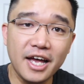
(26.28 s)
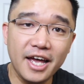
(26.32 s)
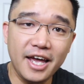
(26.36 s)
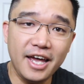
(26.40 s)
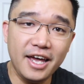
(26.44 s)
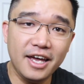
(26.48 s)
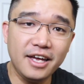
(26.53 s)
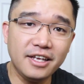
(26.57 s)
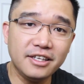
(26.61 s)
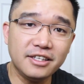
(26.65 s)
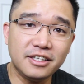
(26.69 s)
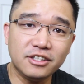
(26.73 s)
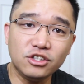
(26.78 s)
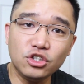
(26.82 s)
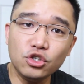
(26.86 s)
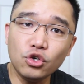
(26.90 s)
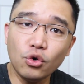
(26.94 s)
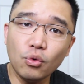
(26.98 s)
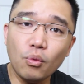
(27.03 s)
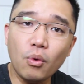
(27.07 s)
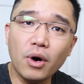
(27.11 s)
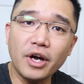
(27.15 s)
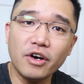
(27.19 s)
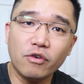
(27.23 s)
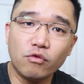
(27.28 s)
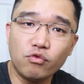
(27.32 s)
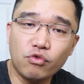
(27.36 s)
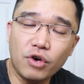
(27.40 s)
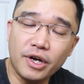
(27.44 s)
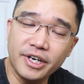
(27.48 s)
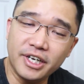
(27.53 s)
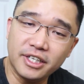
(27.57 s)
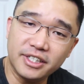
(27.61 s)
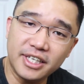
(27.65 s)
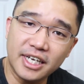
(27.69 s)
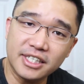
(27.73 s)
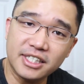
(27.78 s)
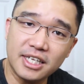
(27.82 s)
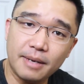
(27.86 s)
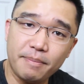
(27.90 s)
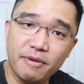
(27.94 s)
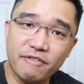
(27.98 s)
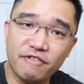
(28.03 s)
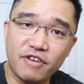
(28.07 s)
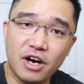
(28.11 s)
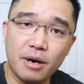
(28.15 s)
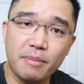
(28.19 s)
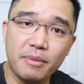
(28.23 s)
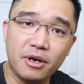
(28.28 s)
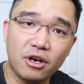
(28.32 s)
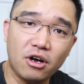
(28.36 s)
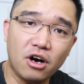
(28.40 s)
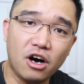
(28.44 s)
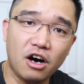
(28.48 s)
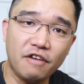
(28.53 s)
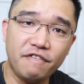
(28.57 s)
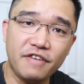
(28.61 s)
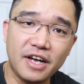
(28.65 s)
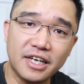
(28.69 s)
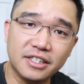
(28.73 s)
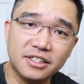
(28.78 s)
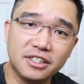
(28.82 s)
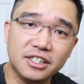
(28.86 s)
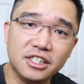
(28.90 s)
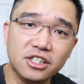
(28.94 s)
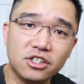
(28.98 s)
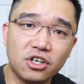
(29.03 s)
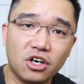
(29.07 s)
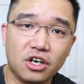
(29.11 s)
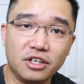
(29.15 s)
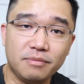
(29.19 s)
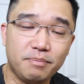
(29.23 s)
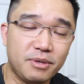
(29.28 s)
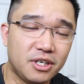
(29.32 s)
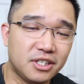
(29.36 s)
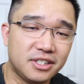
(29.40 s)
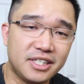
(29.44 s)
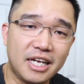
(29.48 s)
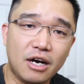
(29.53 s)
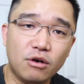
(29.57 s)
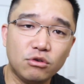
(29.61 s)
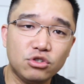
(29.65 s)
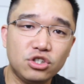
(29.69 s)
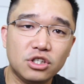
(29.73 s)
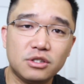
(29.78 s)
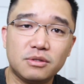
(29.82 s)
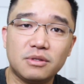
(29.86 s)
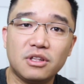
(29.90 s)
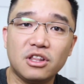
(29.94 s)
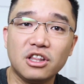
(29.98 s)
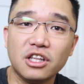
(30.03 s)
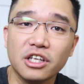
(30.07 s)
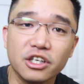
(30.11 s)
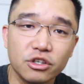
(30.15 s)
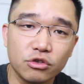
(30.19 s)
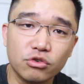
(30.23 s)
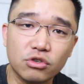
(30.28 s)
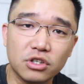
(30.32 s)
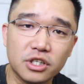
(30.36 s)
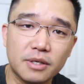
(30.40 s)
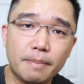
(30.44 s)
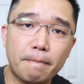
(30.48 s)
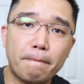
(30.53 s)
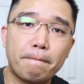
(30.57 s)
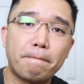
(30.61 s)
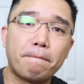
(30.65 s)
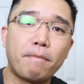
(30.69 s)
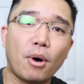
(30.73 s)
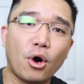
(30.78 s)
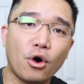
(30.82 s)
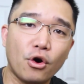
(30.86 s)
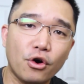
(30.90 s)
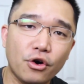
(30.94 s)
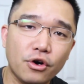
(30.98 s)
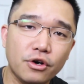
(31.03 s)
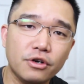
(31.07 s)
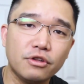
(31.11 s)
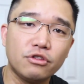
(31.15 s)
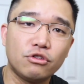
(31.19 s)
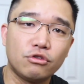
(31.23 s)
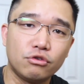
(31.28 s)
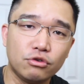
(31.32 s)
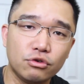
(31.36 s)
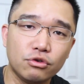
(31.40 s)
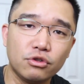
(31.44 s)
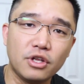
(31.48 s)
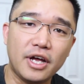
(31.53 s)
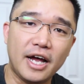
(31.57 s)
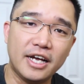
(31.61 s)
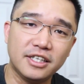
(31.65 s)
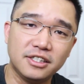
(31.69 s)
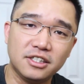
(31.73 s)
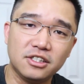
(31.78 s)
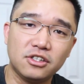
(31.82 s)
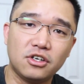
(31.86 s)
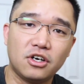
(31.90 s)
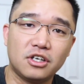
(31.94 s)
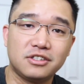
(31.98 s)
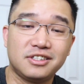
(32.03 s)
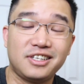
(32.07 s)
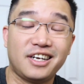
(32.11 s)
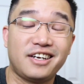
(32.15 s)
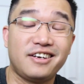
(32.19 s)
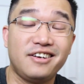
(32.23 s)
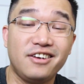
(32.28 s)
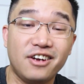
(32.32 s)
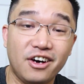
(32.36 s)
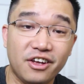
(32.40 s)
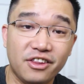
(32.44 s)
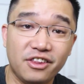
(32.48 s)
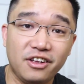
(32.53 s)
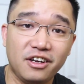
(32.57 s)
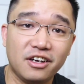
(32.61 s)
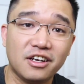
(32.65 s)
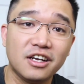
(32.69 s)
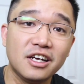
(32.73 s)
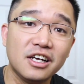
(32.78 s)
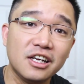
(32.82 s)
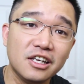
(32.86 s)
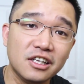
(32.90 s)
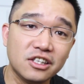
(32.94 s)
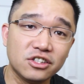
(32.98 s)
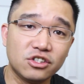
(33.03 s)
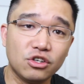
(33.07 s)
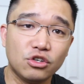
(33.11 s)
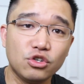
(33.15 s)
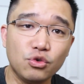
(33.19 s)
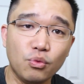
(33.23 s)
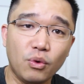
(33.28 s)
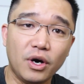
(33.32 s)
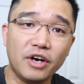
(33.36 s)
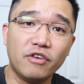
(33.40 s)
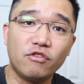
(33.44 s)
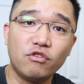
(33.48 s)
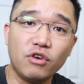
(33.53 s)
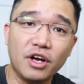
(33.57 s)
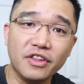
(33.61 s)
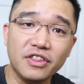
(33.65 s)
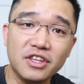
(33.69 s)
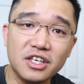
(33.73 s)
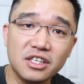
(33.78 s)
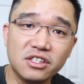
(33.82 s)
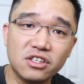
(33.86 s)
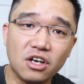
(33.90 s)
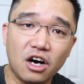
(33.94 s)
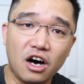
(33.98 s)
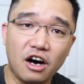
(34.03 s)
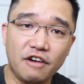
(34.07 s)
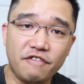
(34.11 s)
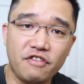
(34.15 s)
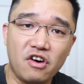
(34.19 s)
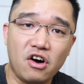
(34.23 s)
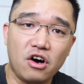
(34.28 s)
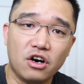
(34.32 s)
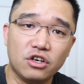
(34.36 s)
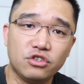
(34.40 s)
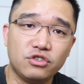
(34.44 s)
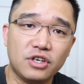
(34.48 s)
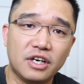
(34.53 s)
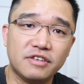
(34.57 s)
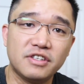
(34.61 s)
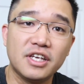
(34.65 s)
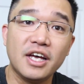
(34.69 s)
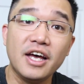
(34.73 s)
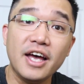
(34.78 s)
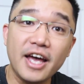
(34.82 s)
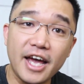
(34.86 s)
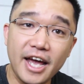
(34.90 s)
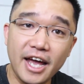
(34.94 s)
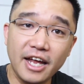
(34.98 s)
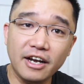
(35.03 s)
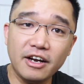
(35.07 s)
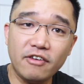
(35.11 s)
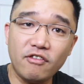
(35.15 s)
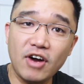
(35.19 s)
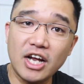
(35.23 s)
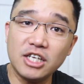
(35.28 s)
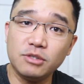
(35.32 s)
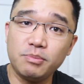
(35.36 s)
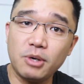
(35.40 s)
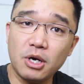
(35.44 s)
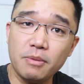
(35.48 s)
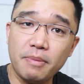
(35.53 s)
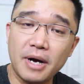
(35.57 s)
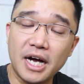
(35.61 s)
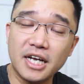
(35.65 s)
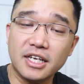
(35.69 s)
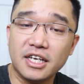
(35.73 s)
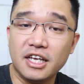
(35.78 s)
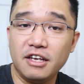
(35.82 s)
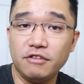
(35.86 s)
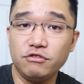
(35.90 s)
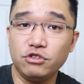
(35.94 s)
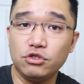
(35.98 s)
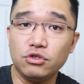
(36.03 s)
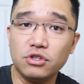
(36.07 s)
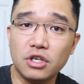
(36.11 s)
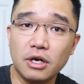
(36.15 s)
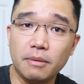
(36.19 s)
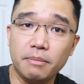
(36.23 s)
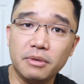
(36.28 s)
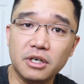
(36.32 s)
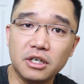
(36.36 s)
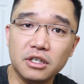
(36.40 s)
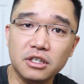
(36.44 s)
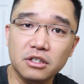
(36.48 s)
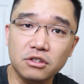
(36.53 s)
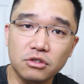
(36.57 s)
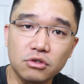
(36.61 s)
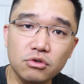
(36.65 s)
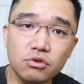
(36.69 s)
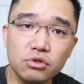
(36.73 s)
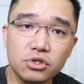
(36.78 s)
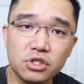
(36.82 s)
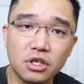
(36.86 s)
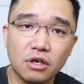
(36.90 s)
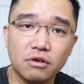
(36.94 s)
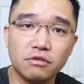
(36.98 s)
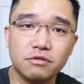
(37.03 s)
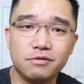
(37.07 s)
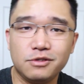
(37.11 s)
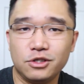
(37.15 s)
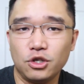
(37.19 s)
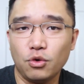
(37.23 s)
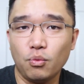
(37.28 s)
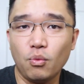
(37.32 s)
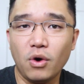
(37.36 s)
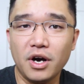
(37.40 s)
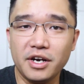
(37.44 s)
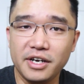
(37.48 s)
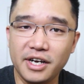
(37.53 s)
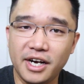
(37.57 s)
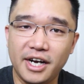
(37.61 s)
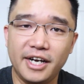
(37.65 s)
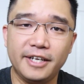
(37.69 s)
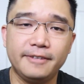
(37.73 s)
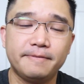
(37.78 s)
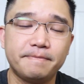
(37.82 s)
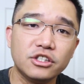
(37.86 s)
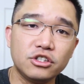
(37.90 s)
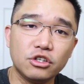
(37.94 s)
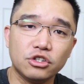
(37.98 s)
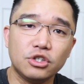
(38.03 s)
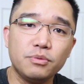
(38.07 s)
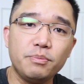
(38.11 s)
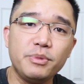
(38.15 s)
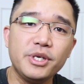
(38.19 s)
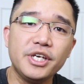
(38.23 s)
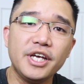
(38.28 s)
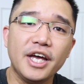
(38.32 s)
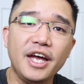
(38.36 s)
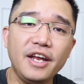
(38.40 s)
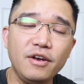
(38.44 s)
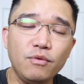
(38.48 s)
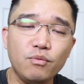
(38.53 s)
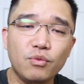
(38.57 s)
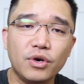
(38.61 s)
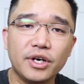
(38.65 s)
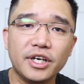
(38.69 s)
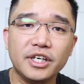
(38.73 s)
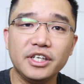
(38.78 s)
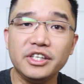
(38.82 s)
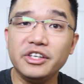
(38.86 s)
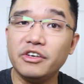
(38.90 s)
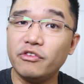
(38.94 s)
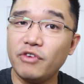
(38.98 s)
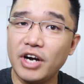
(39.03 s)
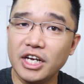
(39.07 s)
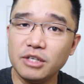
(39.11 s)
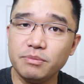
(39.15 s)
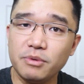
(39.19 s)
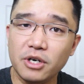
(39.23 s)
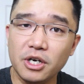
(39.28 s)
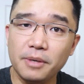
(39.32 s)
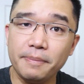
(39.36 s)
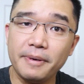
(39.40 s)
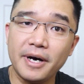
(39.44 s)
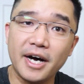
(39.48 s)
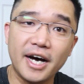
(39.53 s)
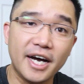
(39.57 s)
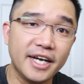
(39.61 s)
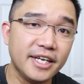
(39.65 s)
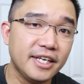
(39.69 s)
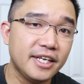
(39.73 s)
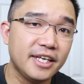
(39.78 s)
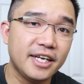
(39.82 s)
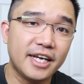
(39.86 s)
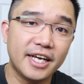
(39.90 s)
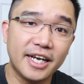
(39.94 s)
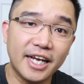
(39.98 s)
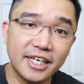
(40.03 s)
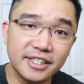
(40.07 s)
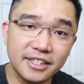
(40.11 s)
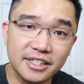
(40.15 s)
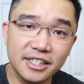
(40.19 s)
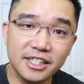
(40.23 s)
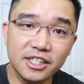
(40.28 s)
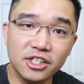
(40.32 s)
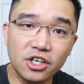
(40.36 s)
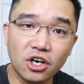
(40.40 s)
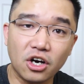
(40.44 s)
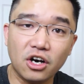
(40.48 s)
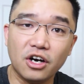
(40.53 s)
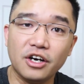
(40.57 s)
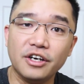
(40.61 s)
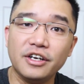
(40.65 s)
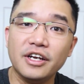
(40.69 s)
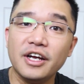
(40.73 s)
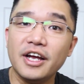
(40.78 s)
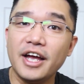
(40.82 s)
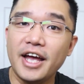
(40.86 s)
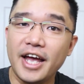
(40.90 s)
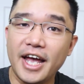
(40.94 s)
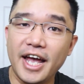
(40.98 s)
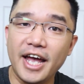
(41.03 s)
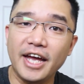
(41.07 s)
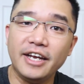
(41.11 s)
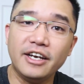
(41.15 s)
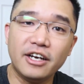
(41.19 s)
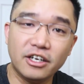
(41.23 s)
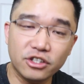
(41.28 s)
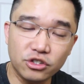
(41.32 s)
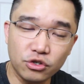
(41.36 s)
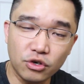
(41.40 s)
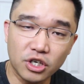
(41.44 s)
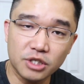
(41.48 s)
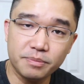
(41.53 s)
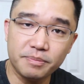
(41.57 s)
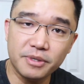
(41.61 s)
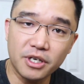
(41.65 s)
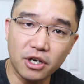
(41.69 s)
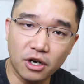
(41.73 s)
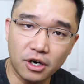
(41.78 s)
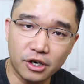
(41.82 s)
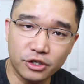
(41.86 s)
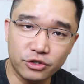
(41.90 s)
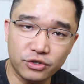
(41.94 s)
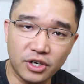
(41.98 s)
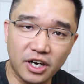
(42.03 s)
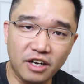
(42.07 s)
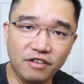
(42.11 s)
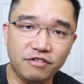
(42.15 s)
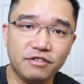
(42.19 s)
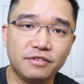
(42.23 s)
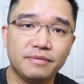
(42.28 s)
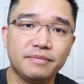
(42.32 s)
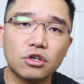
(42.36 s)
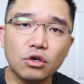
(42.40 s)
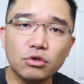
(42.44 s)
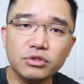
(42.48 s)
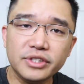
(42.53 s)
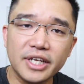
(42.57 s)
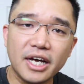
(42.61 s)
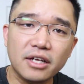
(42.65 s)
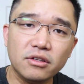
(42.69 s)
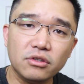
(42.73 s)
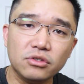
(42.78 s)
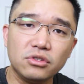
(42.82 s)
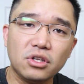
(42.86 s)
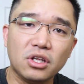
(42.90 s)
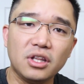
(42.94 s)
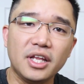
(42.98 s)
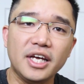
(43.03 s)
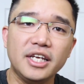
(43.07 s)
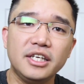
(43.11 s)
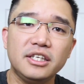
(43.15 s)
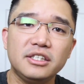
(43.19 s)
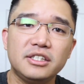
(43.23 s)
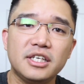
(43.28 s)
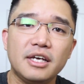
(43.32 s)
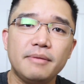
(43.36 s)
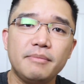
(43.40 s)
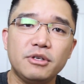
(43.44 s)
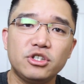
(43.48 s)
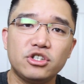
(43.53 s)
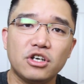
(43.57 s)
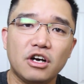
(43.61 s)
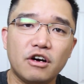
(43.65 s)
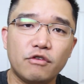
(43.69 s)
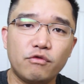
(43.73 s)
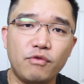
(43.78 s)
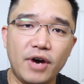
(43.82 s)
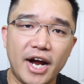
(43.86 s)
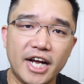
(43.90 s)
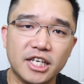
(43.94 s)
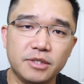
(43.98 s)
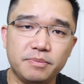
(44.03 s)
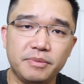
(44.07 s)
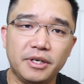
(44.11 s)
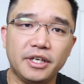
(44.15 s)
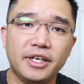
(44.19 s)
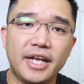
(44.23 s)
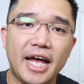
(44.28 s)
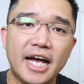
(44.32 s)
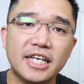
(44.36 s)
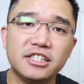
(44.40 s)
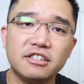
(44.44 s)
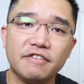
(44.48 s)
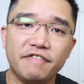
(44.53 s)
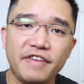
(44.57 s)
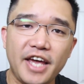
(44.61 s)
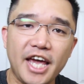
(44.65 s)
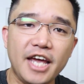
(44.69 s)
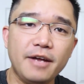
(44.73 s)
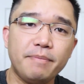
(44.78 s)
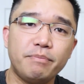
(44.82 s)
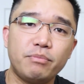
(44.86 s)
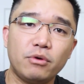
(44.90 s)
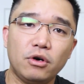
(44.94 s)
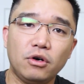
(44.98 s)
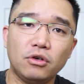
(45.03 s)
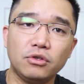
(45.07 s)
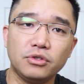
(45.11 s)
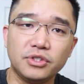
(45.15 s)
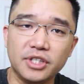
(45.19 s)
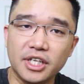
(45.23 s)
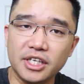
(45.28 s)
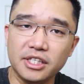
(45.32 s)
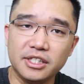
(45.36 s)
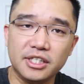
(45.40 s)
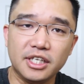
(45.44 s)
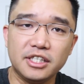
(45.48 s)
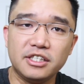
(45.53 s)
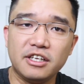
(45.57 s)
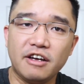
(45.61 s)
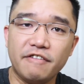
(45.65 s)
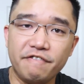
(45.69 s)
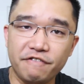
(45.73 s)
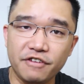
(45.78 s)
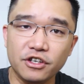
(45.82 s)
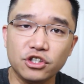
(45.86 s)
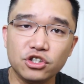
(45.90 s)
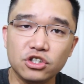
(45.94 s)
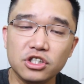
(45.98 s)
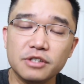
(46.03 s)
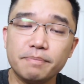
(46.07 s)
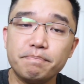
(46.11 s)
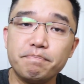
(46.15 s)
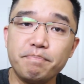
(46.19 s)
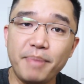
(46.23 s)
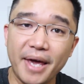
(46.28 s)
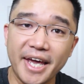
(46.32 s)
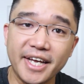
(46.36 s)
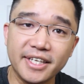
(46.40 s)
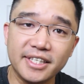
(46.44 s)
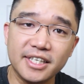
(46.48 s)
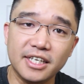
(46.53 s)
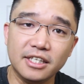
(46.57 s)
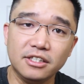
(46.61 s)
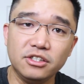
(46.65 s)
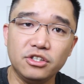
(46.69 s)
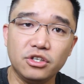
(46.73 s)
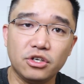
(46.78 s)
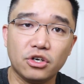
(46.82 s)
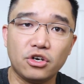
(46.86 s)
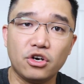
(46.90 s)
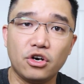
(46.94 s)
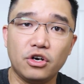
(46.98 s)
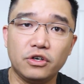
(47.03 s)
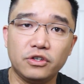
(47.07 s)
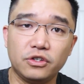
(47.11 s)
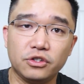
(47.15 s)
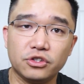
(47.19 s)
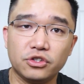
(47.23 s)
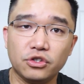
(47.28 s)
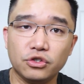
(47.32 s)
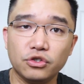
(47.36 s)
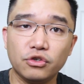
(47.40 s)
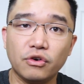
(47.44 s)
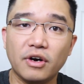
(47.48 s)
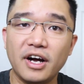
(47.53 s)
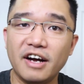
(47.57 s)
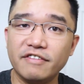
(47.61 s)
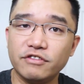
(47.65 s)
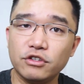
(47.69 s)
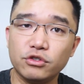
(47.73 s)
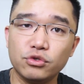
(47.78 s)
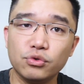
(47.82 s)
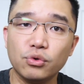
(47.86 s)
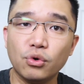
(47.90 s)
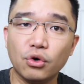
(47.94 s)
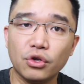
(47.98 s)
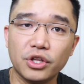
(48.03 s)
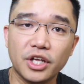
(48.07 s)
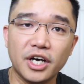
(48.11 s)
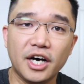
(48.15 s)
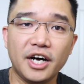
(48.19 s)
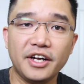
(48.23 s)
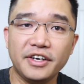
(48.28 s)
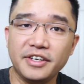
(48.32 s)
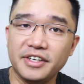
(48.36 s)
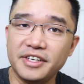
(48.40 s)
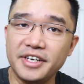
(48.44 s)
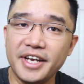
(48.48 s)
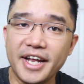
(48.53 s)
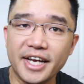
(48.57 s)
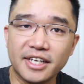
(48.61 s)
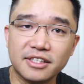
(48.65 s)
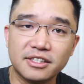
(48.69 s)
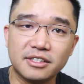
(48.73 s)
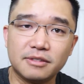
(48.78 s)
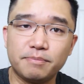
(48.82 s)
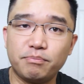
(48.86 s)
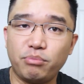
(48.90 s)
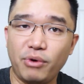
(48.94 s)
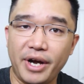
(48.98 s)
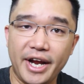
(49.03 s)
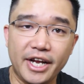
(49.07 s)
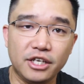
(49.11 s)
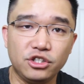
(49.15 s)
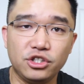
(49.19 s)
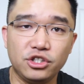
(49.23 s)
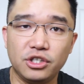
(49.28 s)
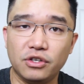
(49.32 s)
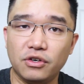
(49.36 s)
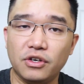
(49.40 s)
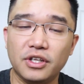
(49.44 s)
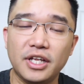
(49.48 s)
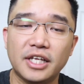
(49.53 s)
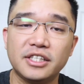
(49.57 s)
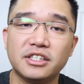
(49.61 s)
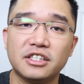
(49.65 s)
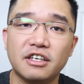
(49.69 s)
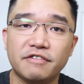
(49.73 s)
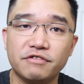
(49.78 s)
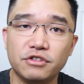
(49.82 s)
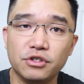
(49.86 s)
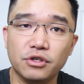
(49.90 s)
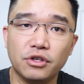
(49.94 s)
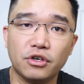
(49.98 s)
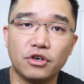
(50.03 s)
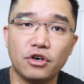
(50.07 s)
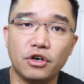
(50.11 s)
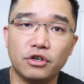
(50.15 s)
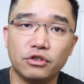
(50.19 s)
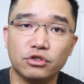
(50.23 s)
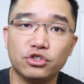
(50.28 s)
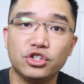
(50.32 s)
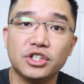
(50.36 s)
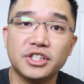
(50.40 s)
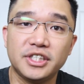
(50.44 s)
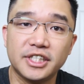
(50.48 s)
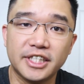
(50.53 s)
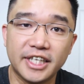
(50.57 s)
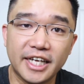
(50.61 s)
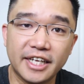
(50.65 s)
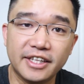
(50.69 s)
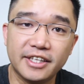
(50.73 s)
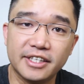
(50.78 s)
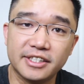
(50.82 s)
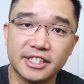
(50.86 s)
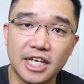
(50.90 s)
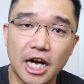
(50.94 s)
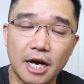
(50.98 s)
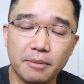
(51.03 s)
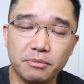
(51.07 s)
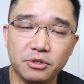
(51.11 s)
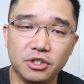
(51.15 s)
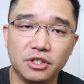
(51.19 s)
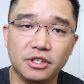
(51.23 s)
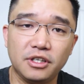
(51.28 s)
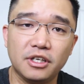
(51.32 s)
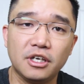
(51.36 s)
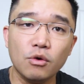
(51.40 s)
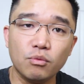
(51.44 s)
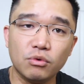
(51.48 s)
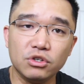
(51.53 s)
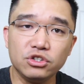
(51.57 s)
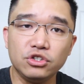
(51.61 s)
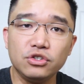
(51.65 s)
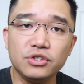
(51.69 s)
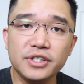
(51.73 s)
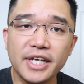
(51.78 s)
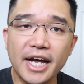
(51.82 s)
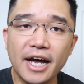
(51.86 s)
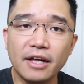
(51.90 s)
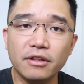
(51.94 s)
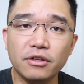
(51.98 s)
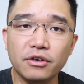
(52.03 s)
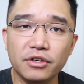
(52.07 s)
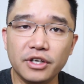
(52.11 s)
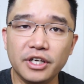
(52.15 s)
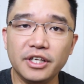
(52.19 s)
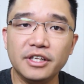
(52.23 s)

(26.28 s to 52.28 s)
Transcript: And you don't want to run a desktop environment off SD card because that will just literally burn through the SD cards like nothing. So you want to run these off hard drives. And Raspberry Pi gives you the ability to do so. So why not? So to begin, we're going to need a Raspberry Pi, an SD card, and a USB hard drive. Go download the latest image of Raspbian. As of April, this is officially baked into the kernel, so you don't have to do all the next branch and all that stuff to the kernel just to get this option. Once you download